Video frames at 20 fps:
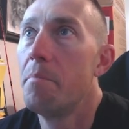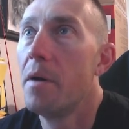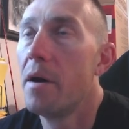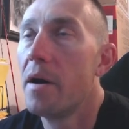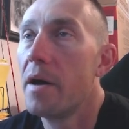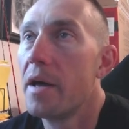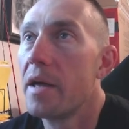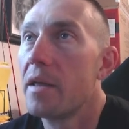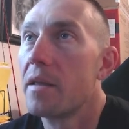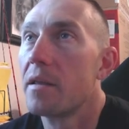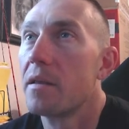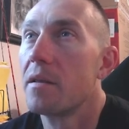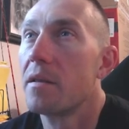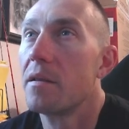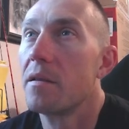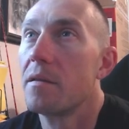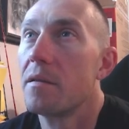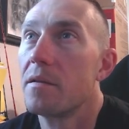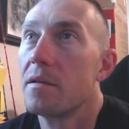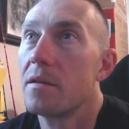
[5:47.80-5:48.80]
But
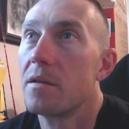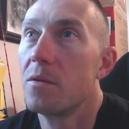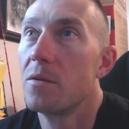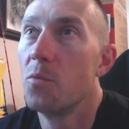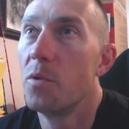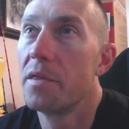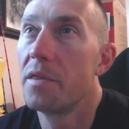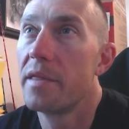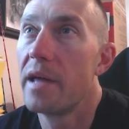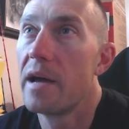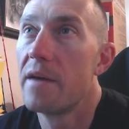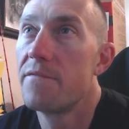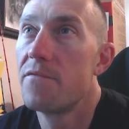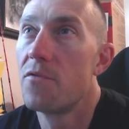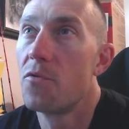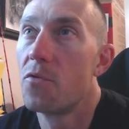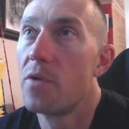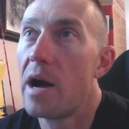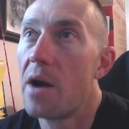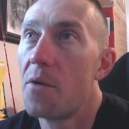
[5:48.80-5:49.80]
with
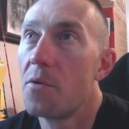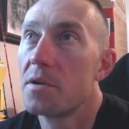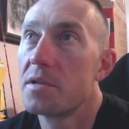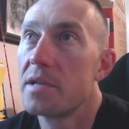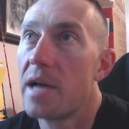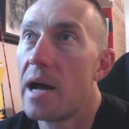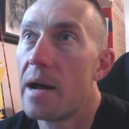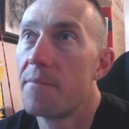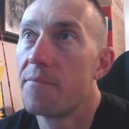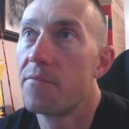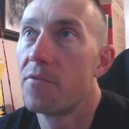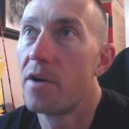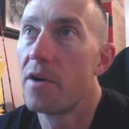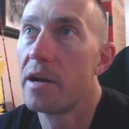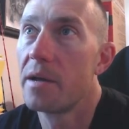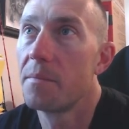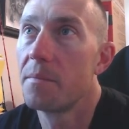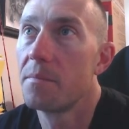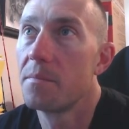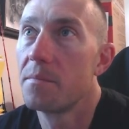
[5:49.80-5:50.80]
that 4 hour time
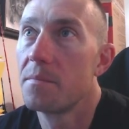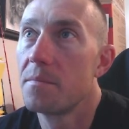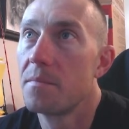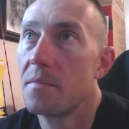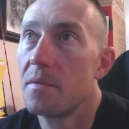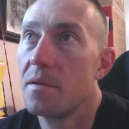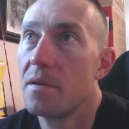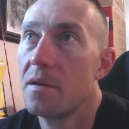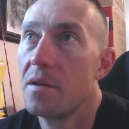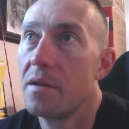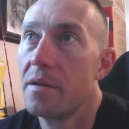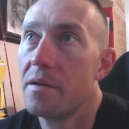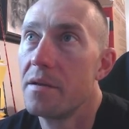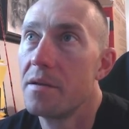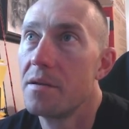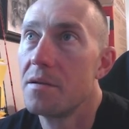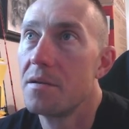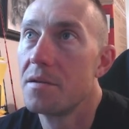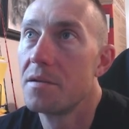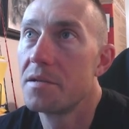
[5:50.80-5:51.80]
frame
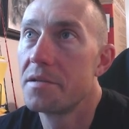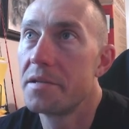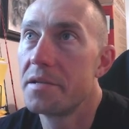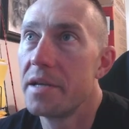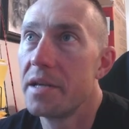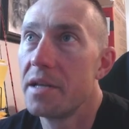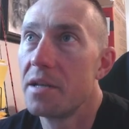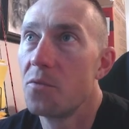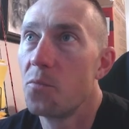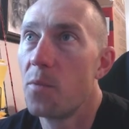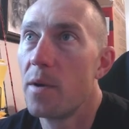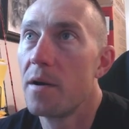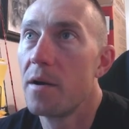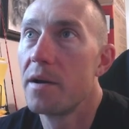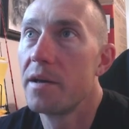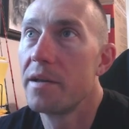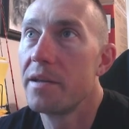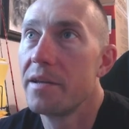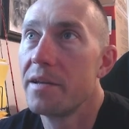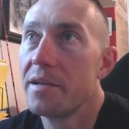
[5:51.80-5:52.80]
sitting
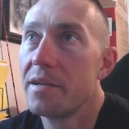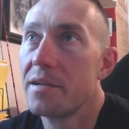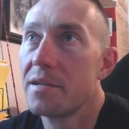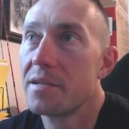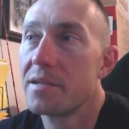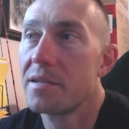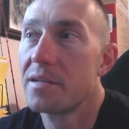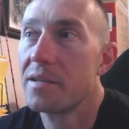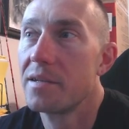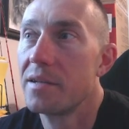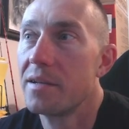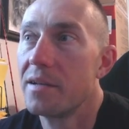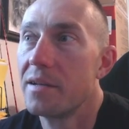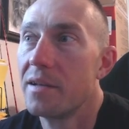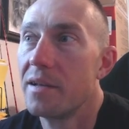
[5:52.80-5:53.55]
where it is,